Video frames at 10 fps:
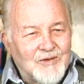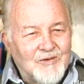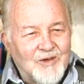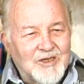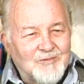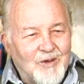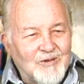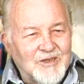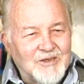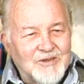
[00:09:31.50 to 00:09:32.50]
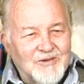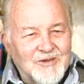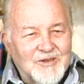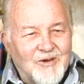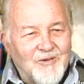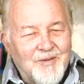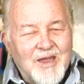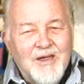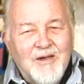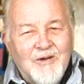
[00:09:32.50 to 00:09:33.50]
2 exposures or so,
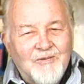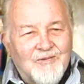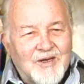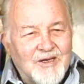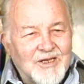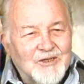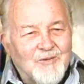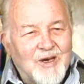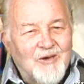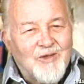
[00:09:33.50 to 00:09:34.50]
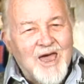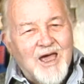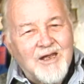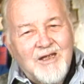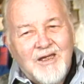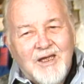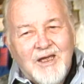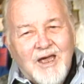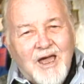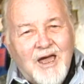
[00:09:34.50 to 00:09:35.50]
3 this way or that,
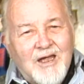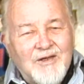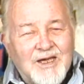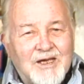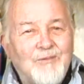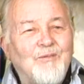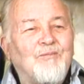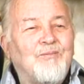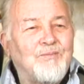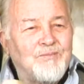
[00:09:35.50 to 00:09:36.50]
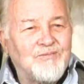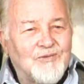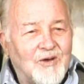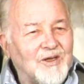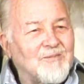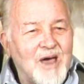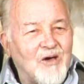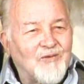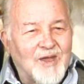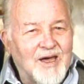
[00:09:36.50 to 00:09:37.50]
and then draw the
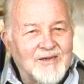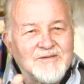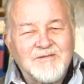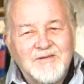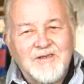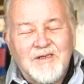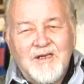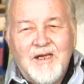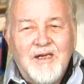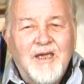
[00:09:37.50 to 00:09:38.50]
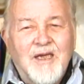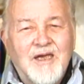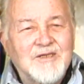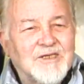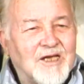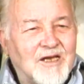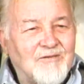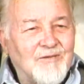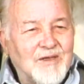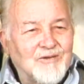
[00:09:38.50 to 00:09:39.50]
mouth on, instead
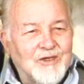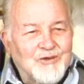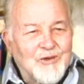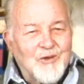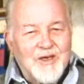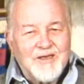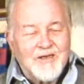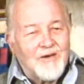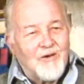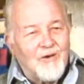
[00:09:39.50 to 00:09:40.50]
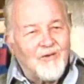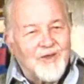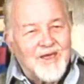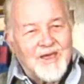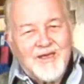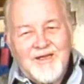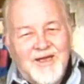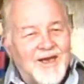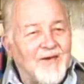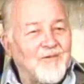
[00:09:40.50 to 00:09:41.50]
of doing the whole thing
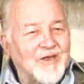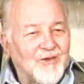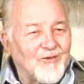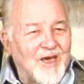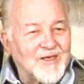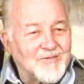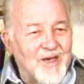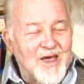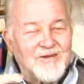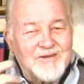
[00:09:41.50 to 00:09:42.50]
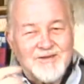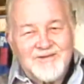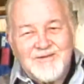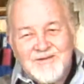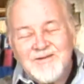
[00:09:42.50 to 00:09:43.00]
and then having to erase mouths.